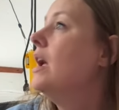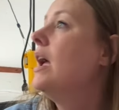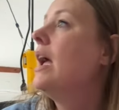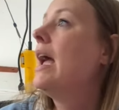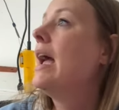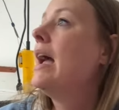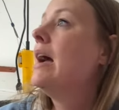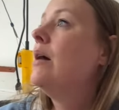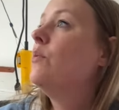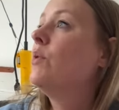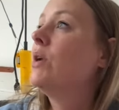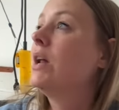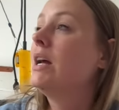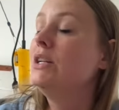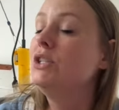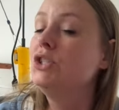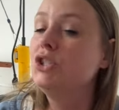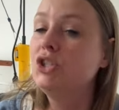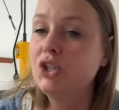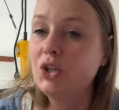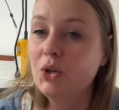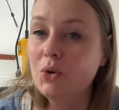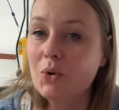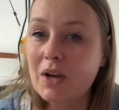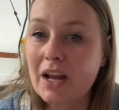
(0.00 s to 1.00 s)
And when I
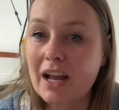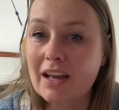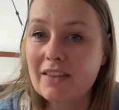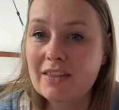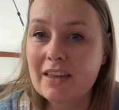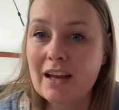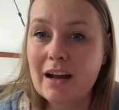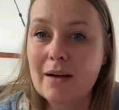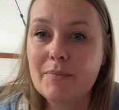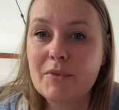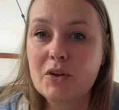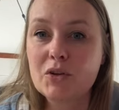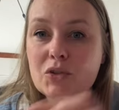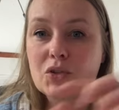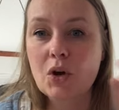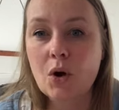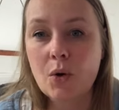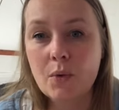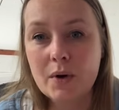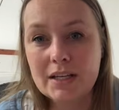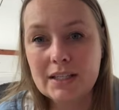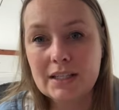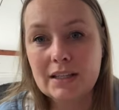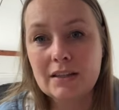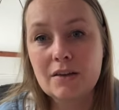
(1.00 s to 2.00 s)
do get them, there's
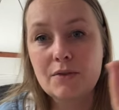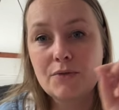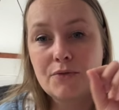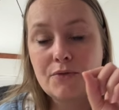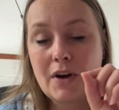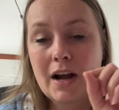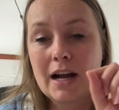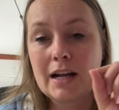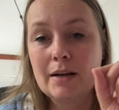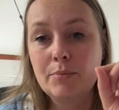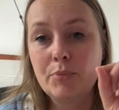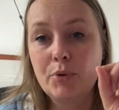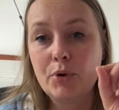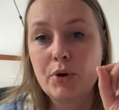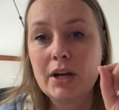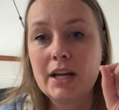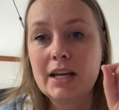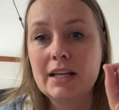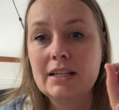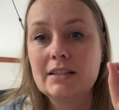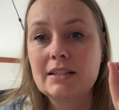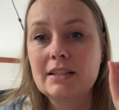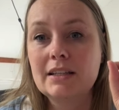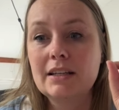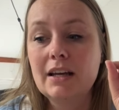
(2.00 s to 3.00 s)
always in the fine
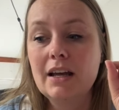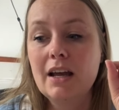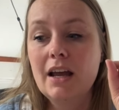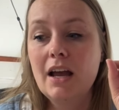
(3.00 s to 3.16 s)
print